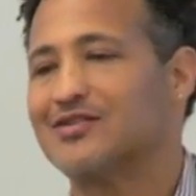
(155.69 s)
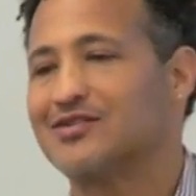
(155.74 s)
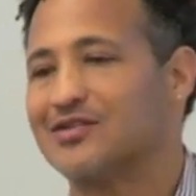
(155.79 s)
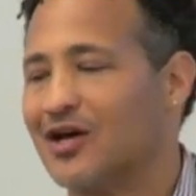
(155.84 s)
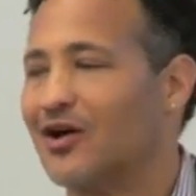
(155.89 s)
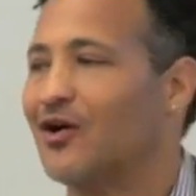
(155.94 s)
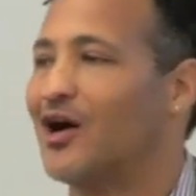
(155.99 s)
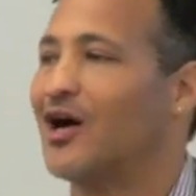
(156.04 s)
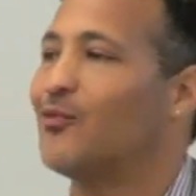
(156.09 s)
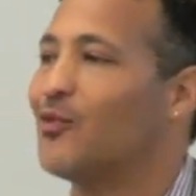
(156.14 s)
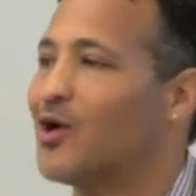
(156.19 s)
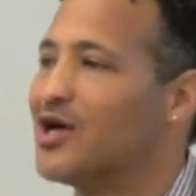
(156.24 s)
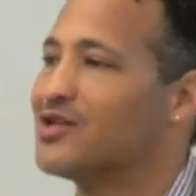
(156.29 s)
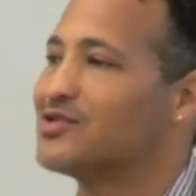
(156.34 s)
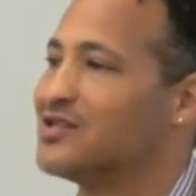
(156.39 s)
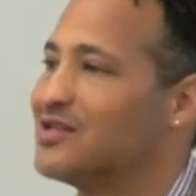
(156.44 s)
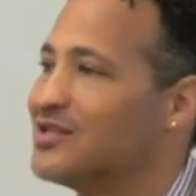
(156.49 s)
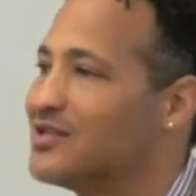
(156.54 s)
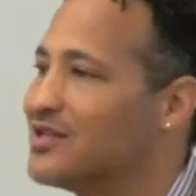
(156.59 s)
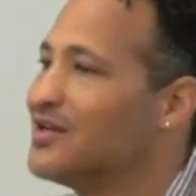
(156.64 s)
So I
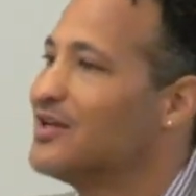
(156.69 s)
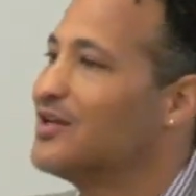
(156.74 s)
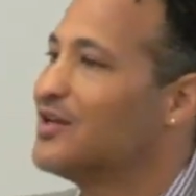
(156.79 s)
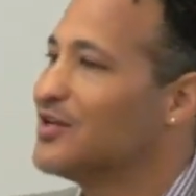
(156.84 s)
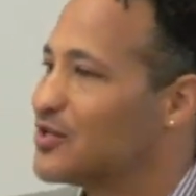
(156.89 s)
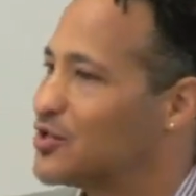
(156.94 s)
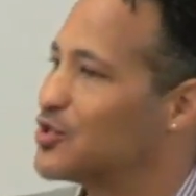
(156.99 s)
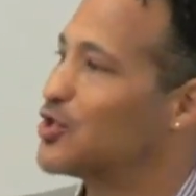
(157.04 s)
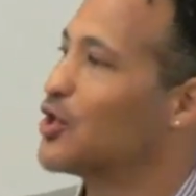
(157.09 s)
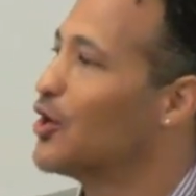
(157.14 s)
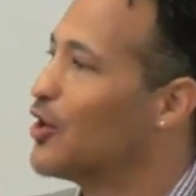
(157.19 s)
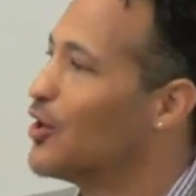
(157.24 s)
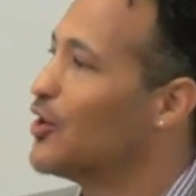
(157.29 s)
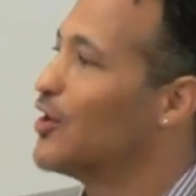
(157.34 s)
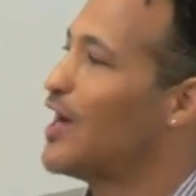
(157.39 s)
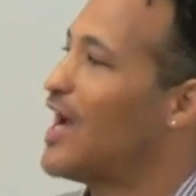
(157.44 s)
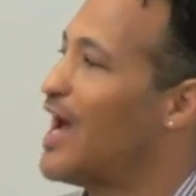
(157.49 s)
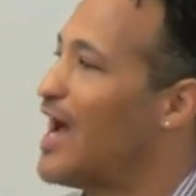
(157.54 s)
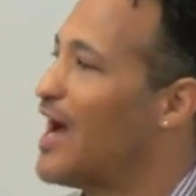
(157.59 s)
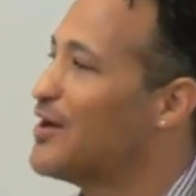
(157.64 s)
wasn't
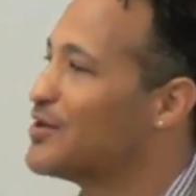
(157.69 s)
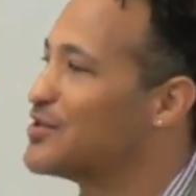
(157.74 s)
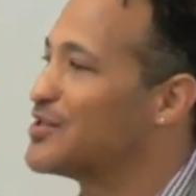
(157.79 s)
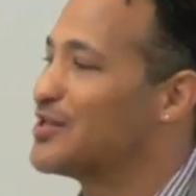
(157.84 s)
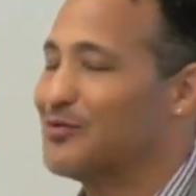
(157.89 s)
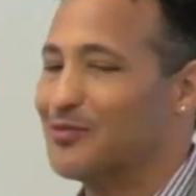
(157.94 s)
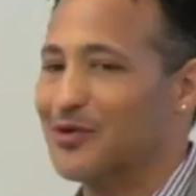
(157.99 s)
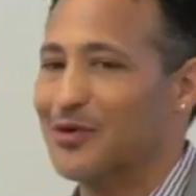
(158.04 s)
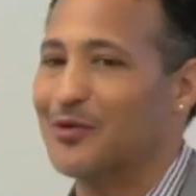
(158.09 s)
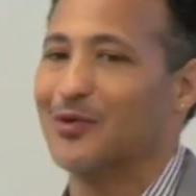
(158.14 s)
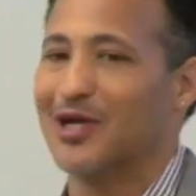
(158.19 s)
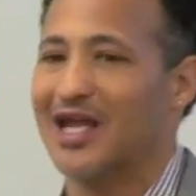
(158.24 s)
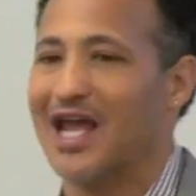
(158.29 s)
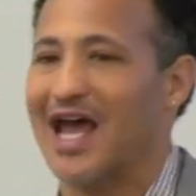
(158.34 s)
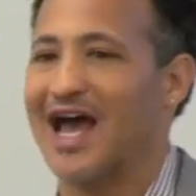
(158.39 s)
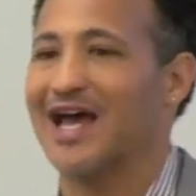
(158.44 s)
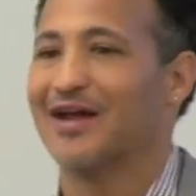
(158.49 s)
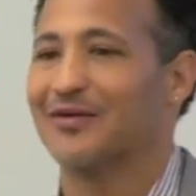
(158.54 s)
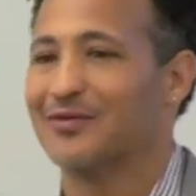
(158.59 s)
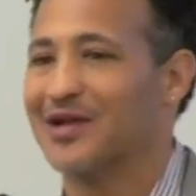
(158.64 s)
sure how she would
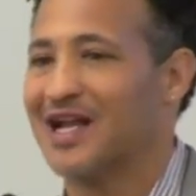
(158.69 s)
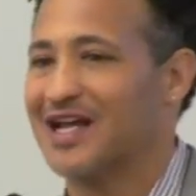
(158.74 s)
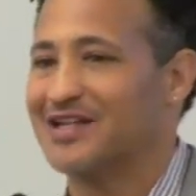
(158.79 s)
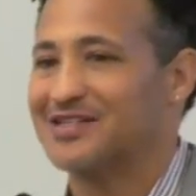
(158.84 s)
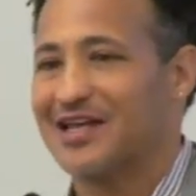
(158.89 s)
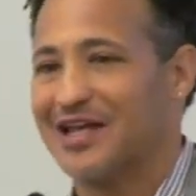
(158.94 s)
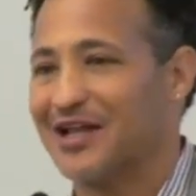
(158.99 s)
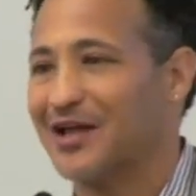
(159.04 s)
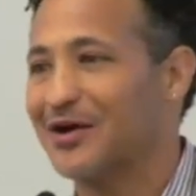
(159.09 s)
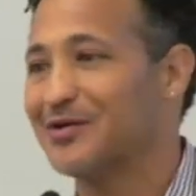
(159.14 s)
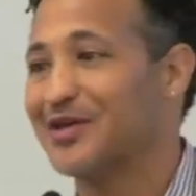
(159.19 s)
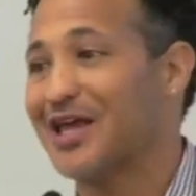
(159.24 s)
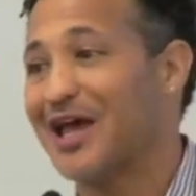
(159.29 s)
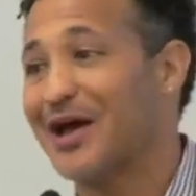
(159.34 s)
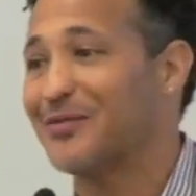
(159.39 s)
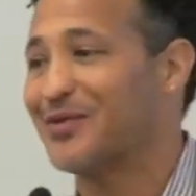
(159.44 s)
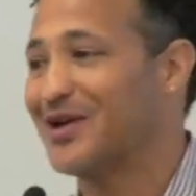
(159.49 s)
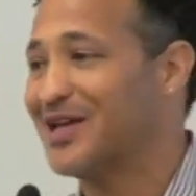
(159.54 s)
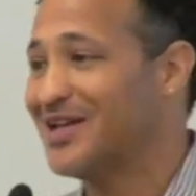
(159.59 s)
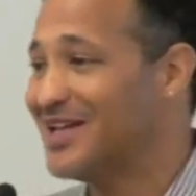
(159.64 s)
react when I said, "Oh yeah,